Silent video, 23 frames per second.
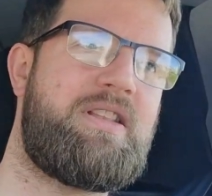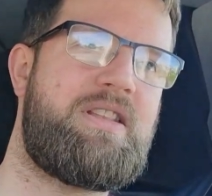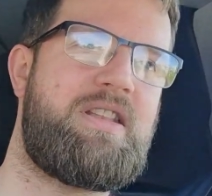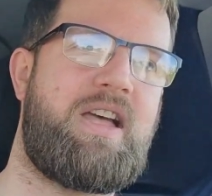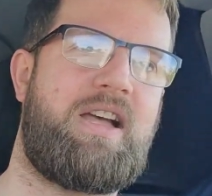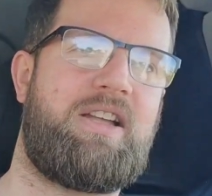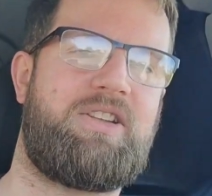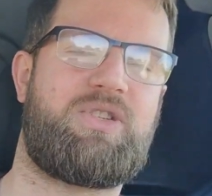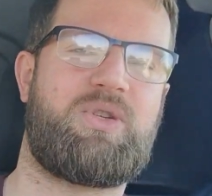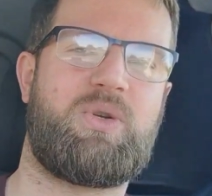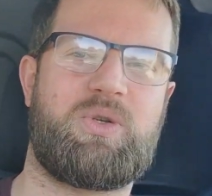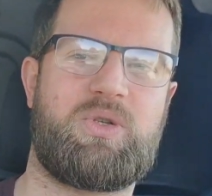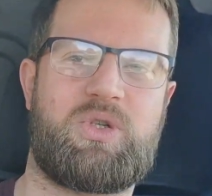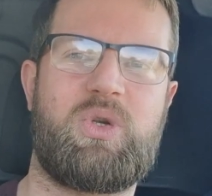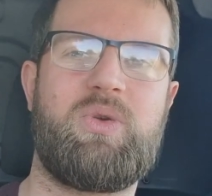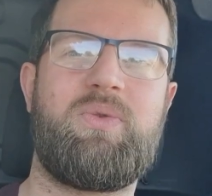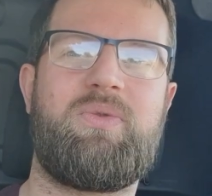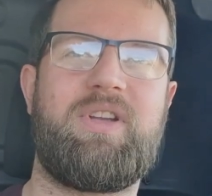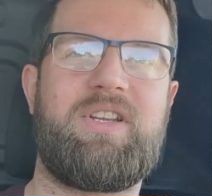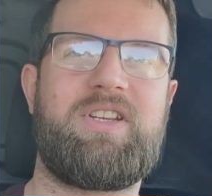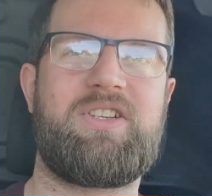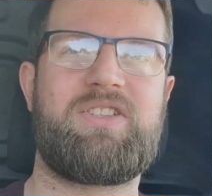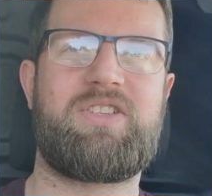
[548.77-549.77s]
I stuck 2
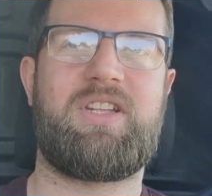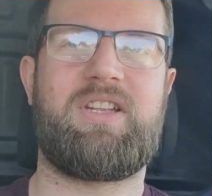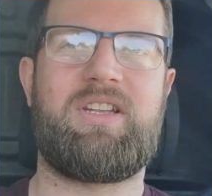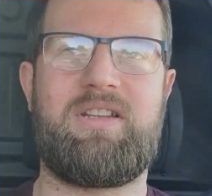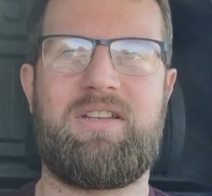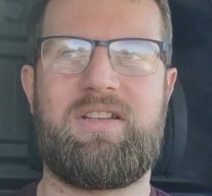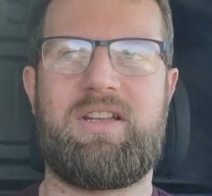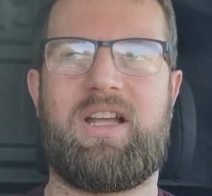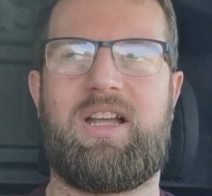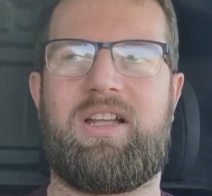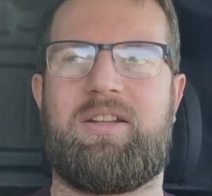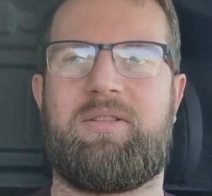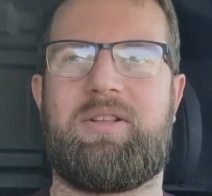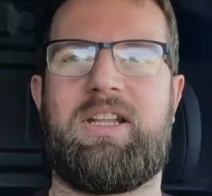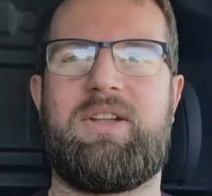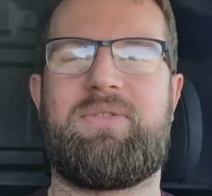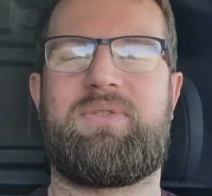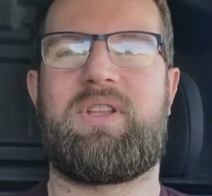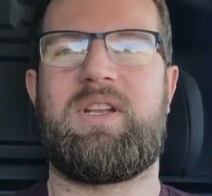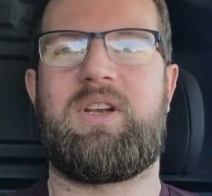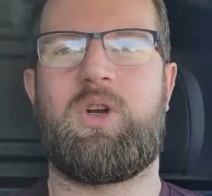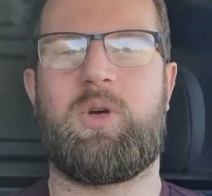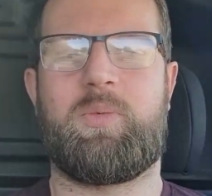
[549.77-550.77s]
fingers in and
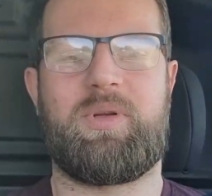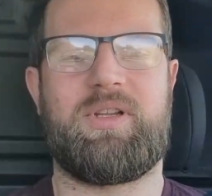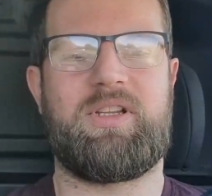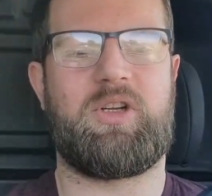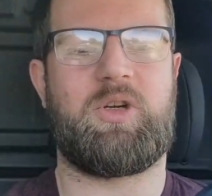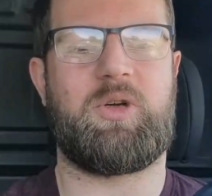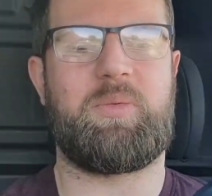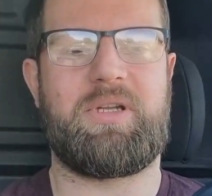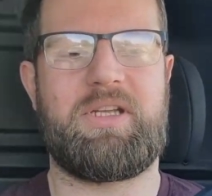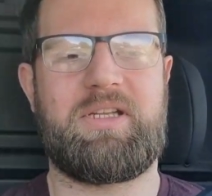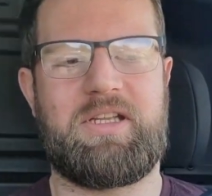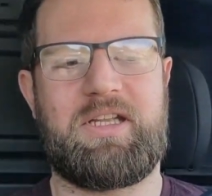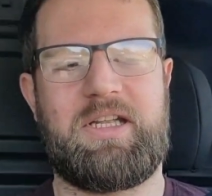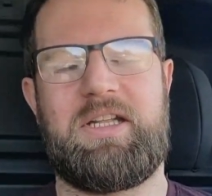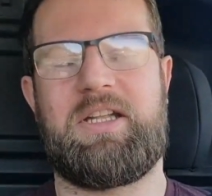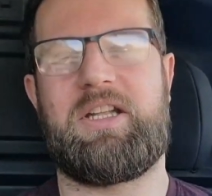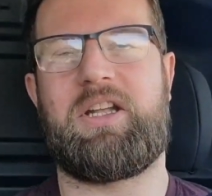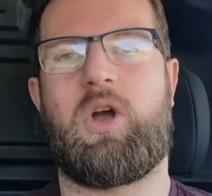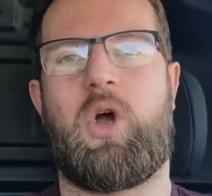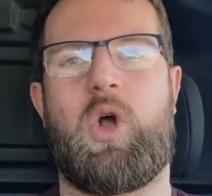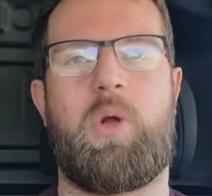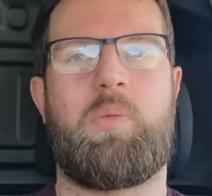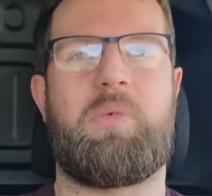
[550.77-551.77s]
lifted it up a little bit,
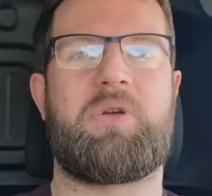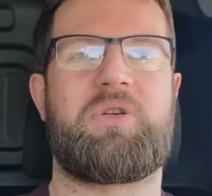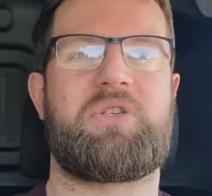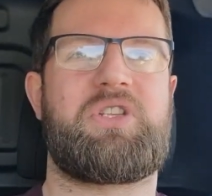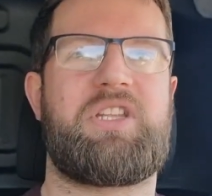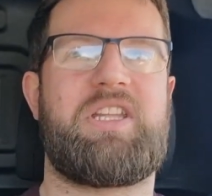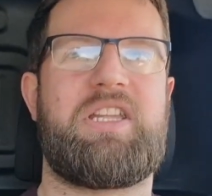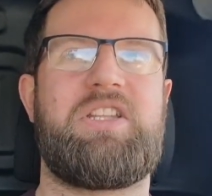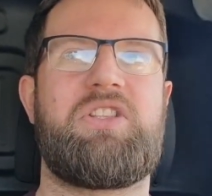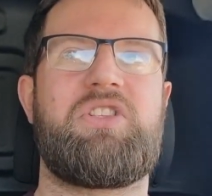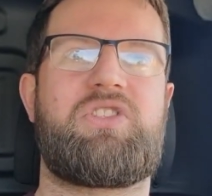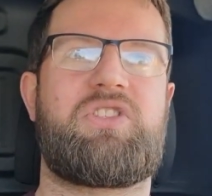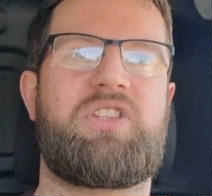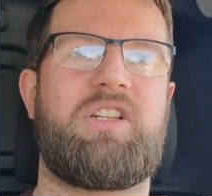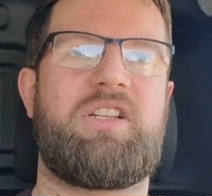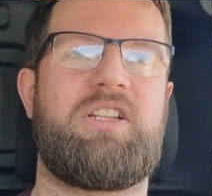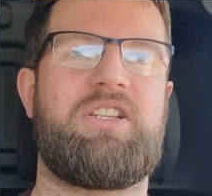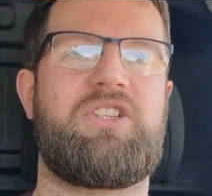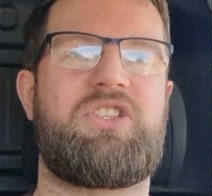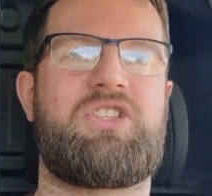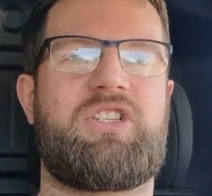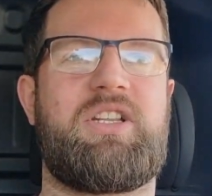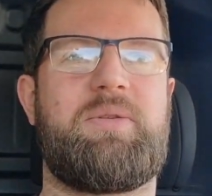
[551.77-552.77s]
it almost
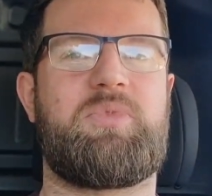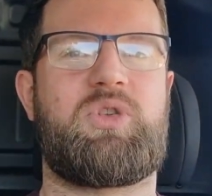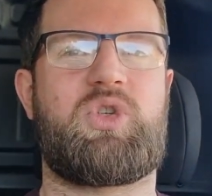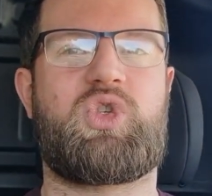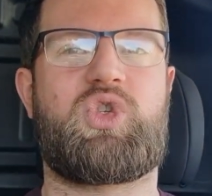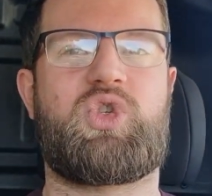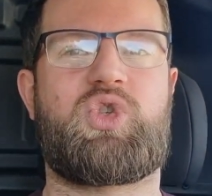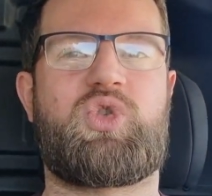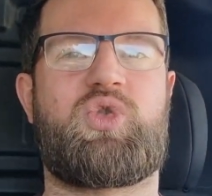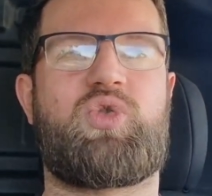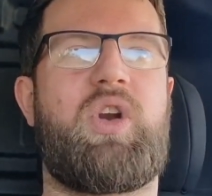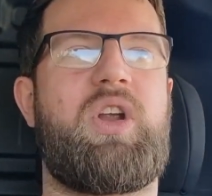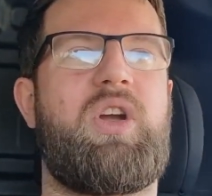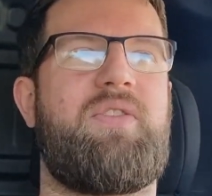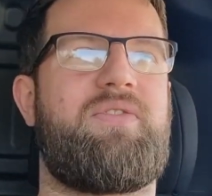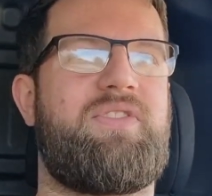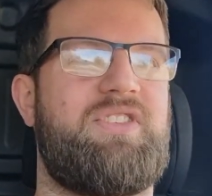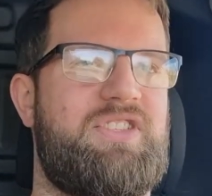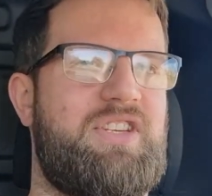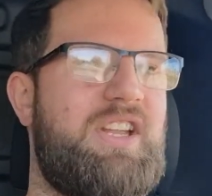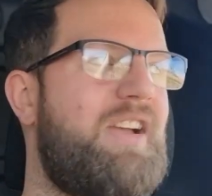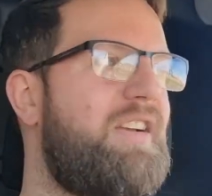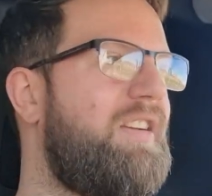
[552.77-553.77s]
instantly slipped straight off
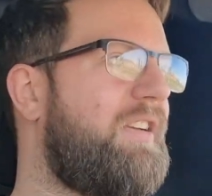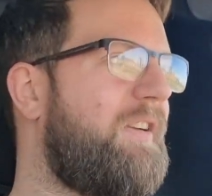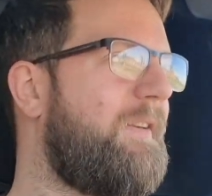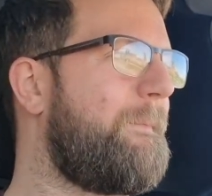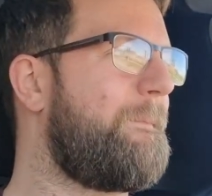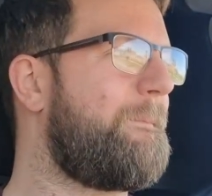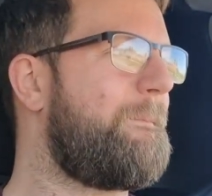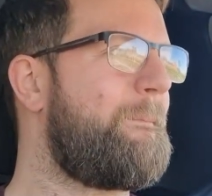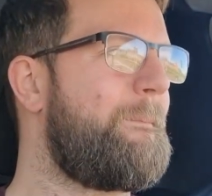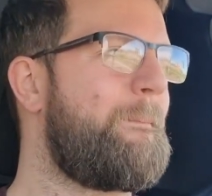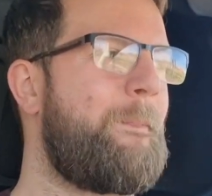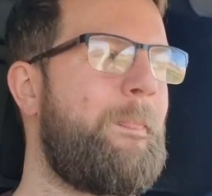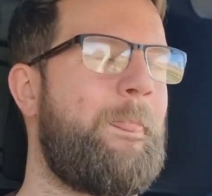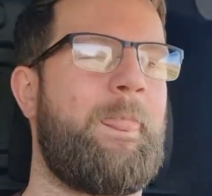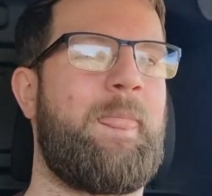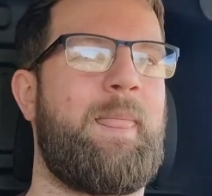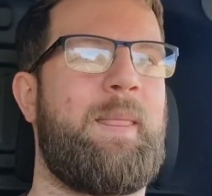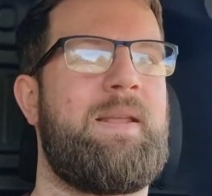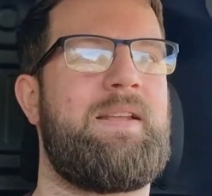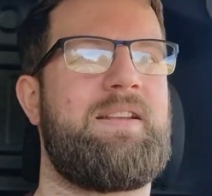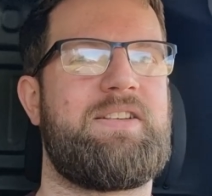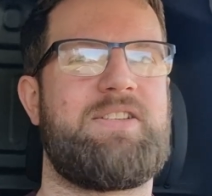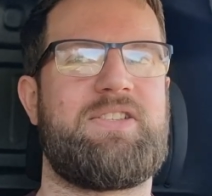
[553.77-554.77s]
his neck.
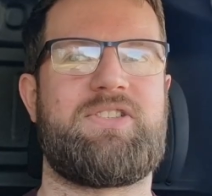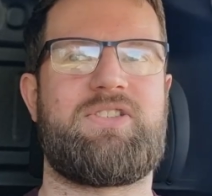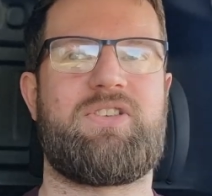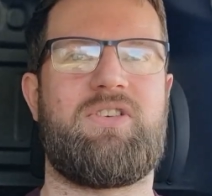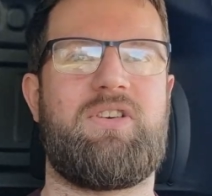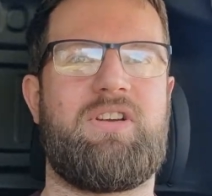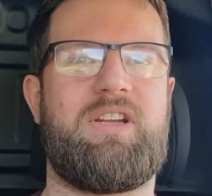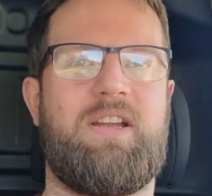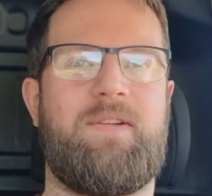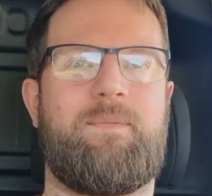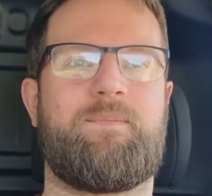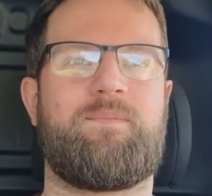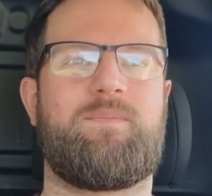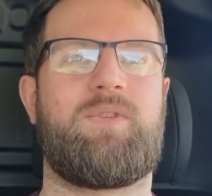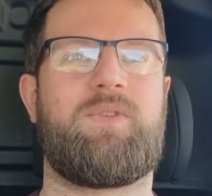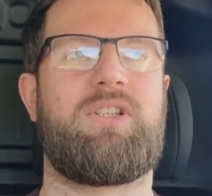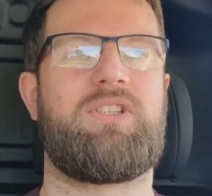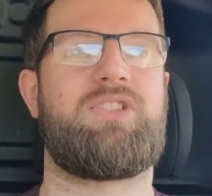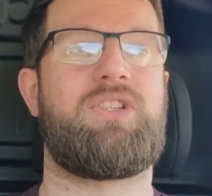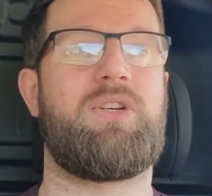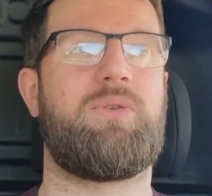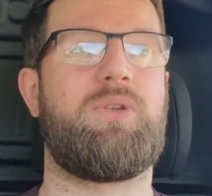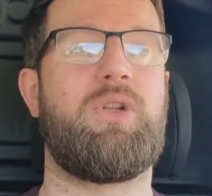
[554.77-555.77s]
So yeah.
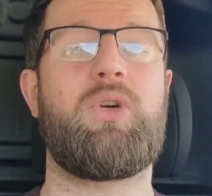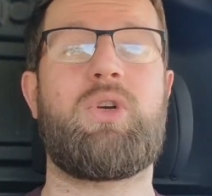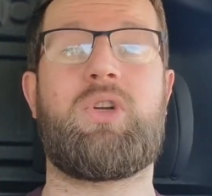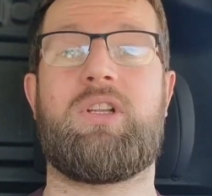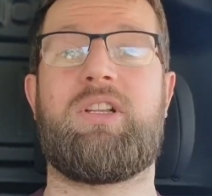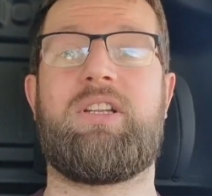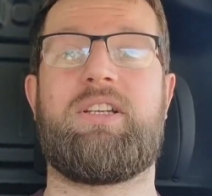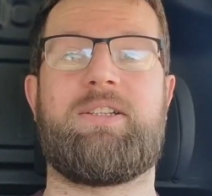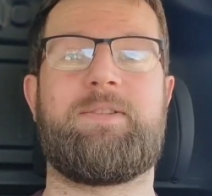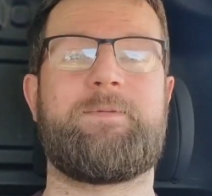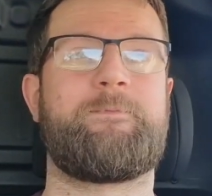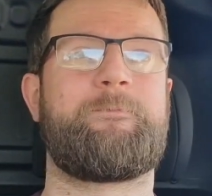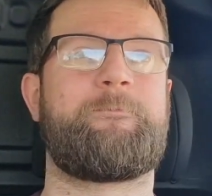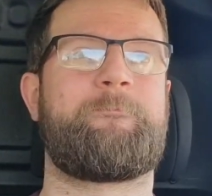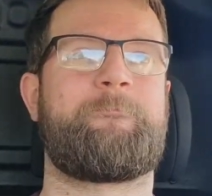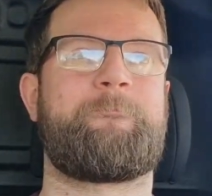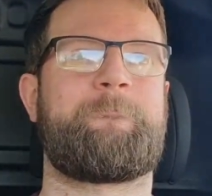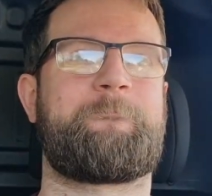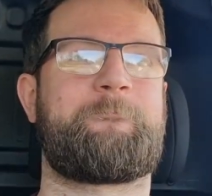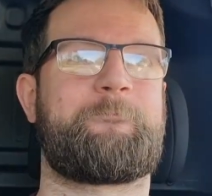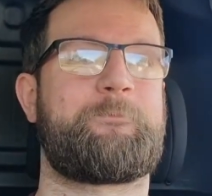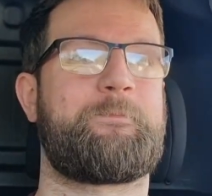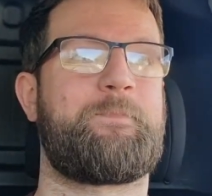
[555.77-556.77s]
So luckily,
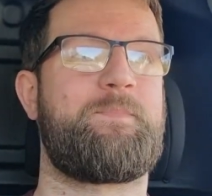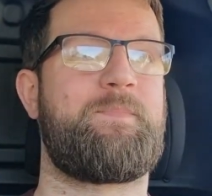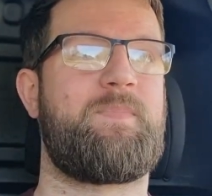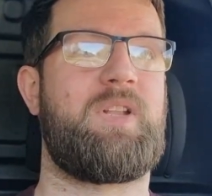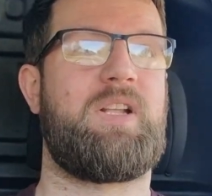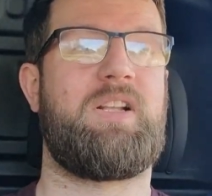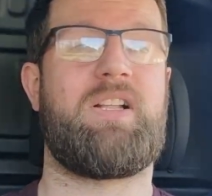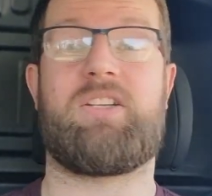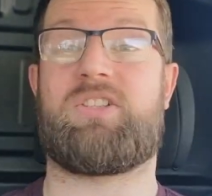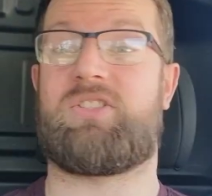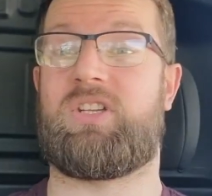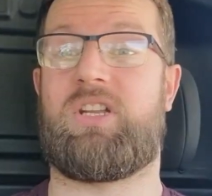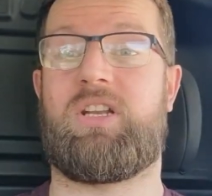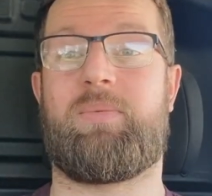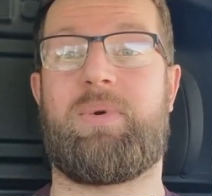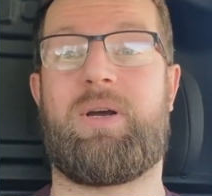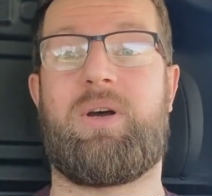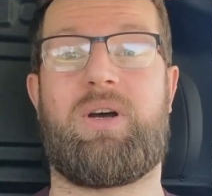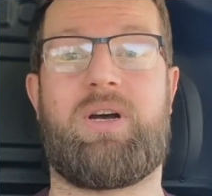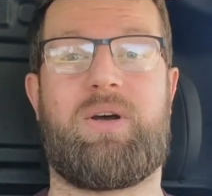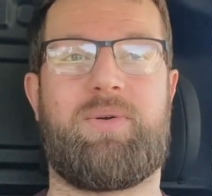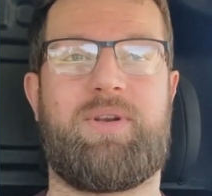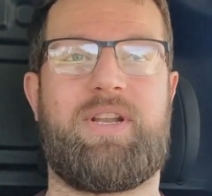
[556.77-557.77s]
like I said
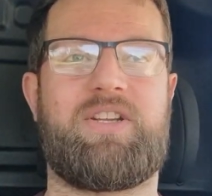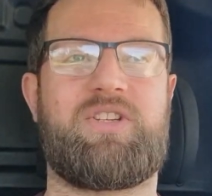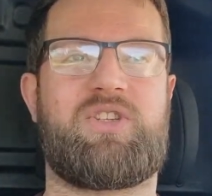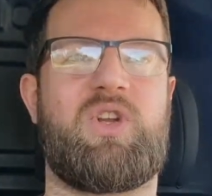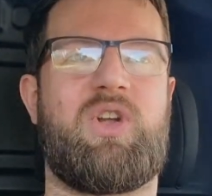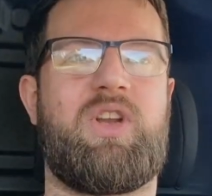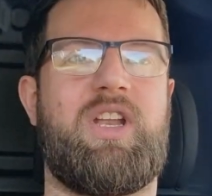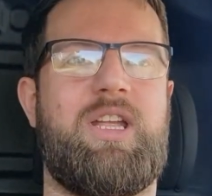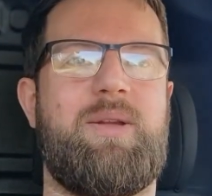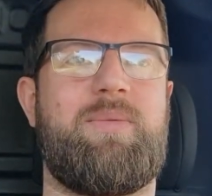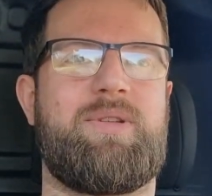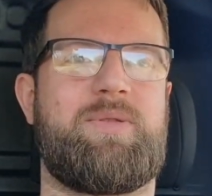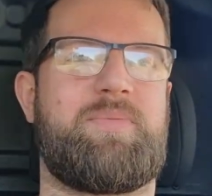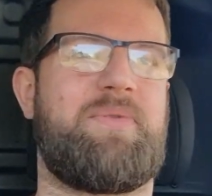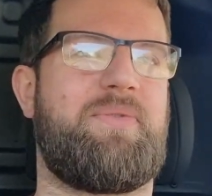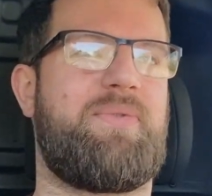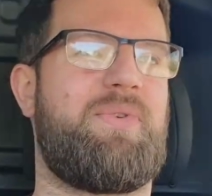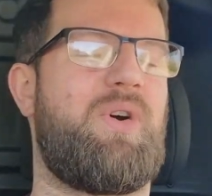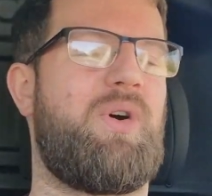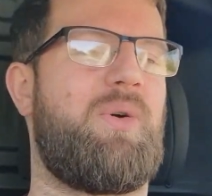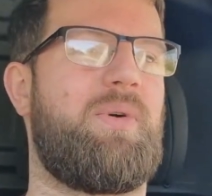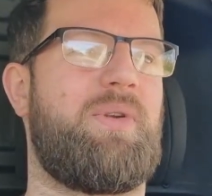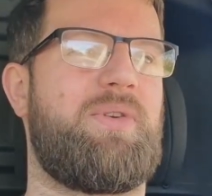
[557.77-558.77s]
about our next door neighbours
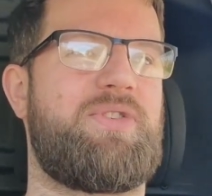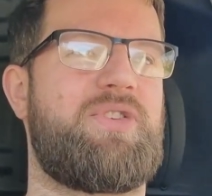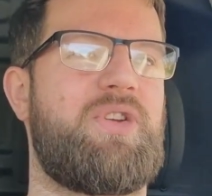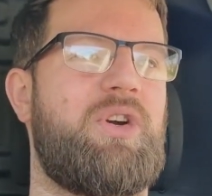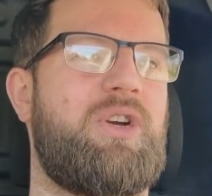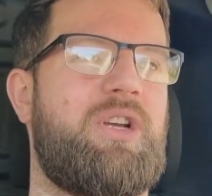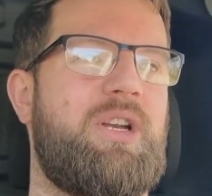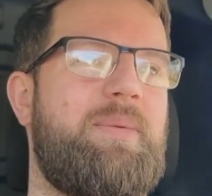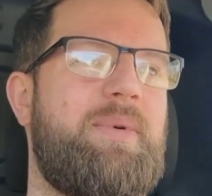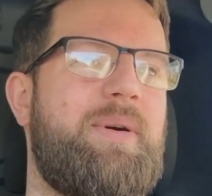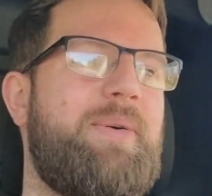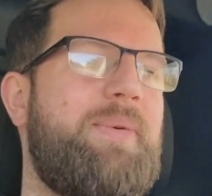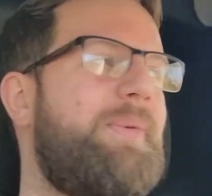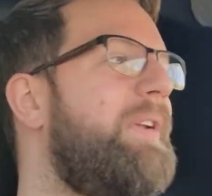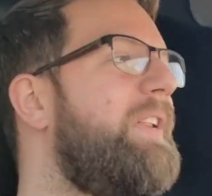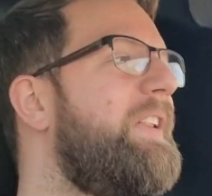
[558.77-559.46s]
before, we were talking about